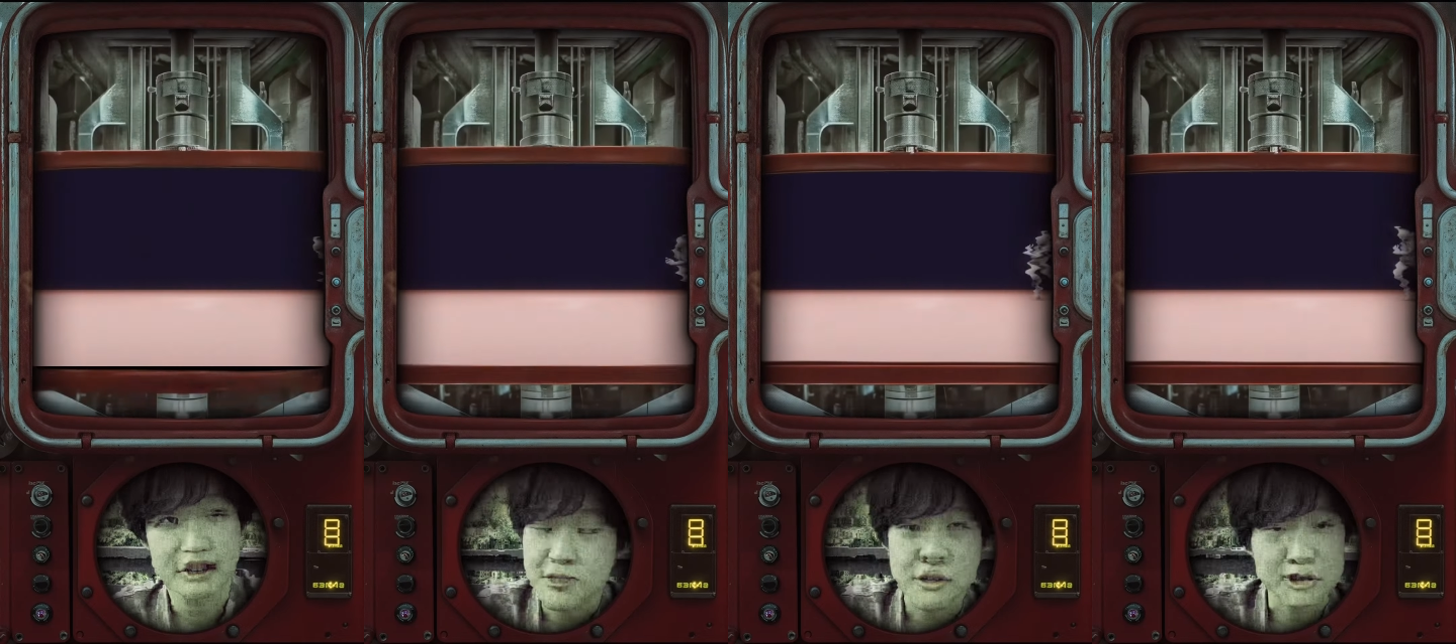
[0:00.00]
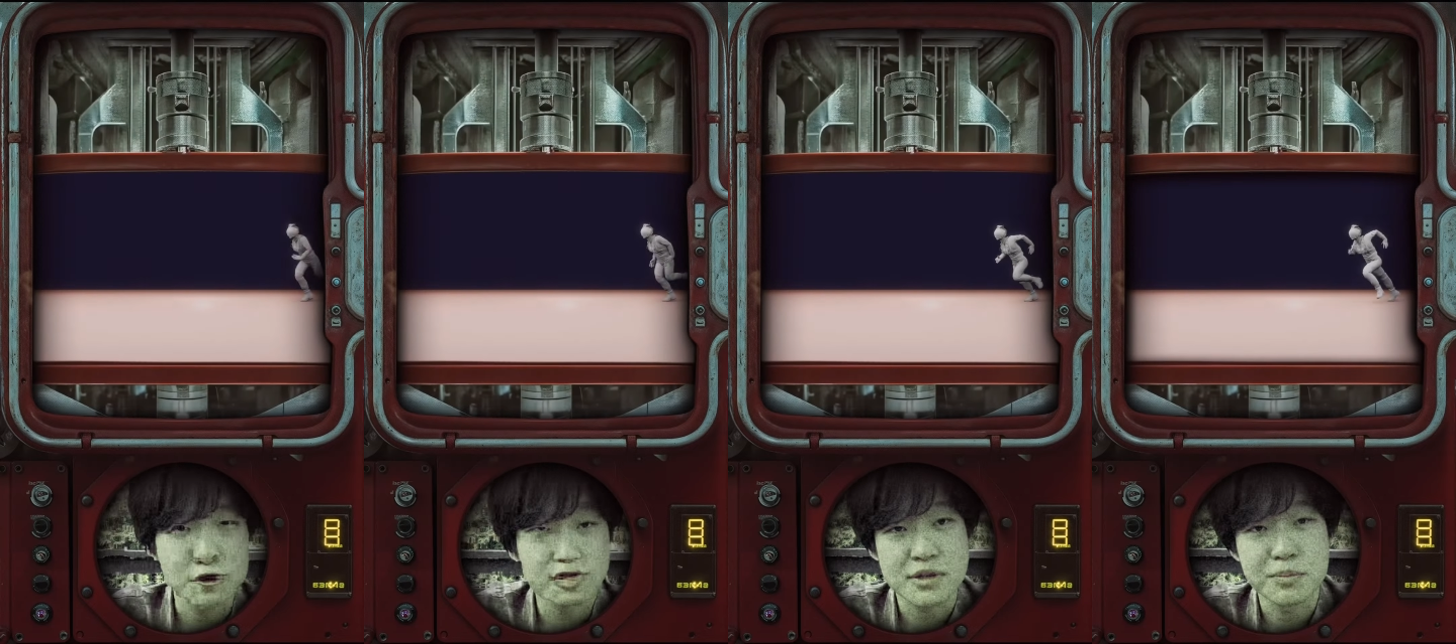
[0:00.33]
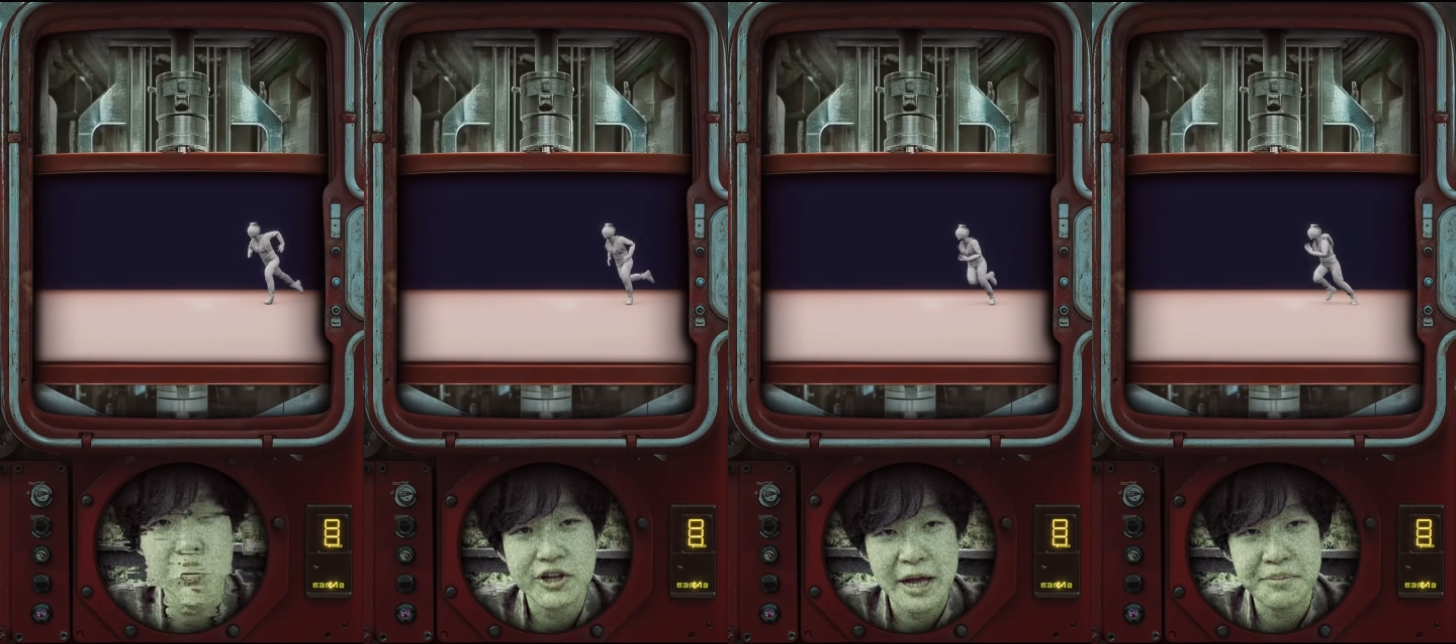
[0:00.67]
So I used the
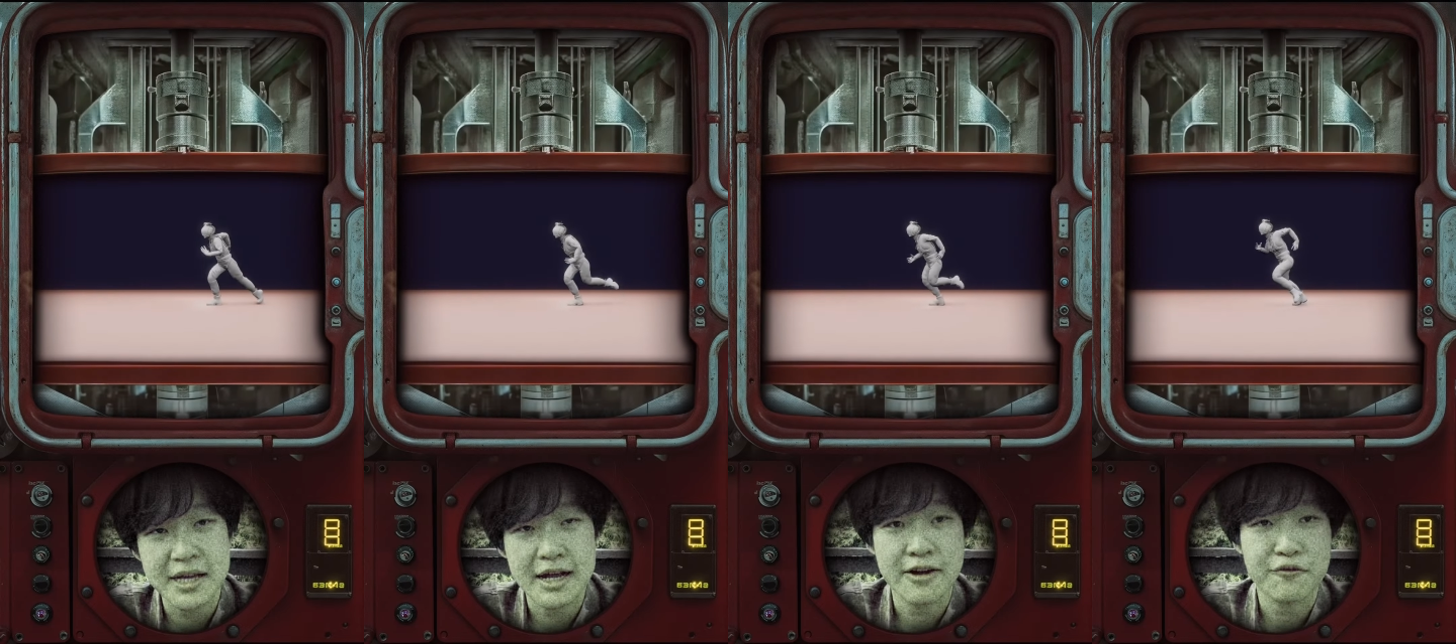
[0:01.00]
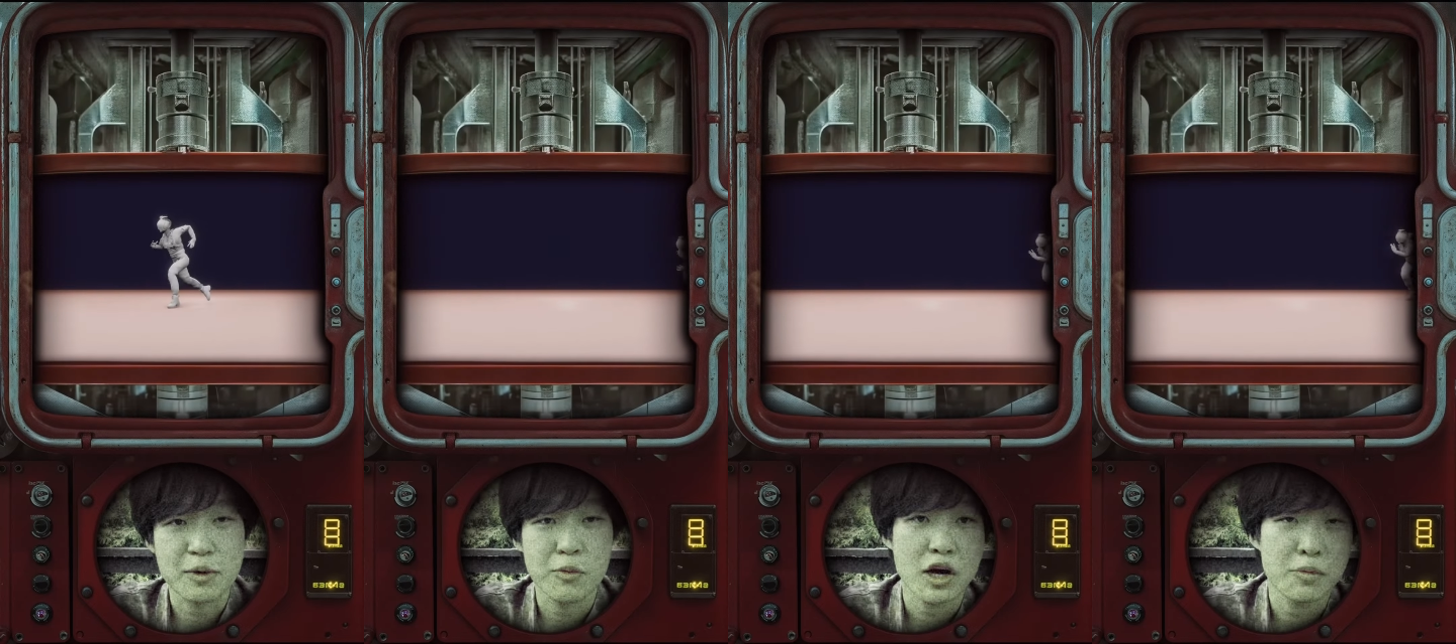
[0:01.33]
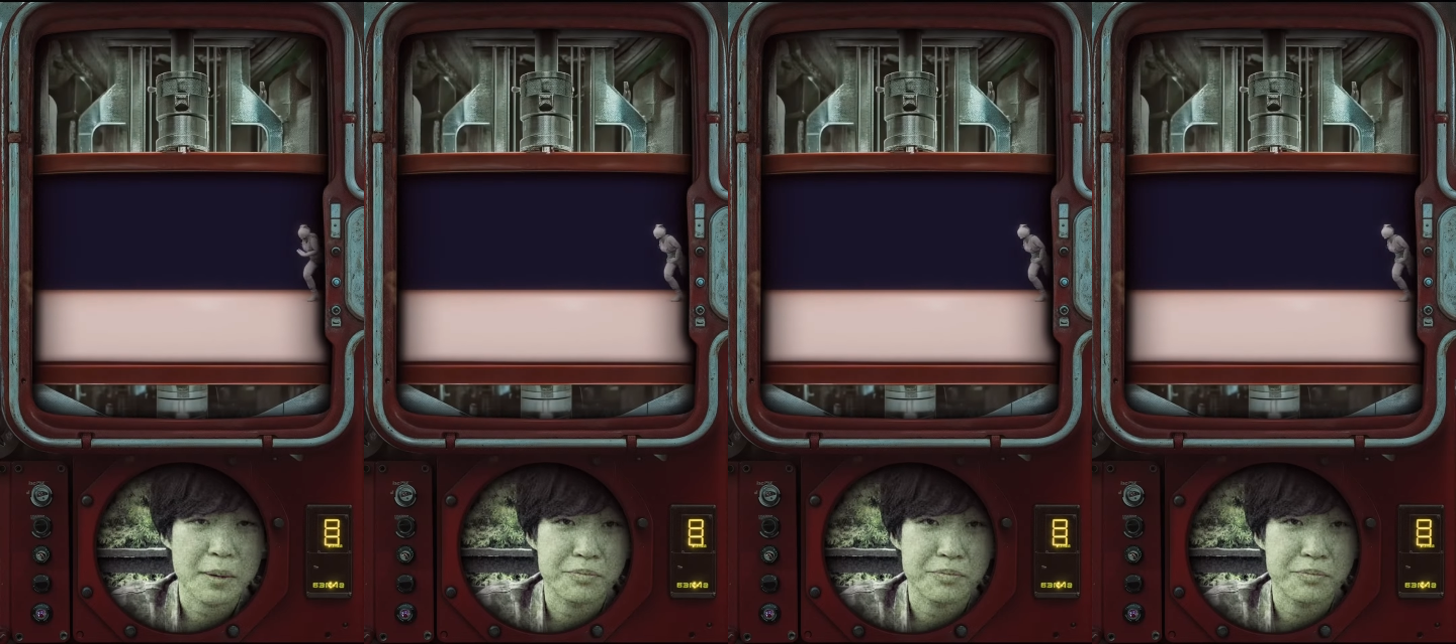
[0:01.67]
mocap data from one of my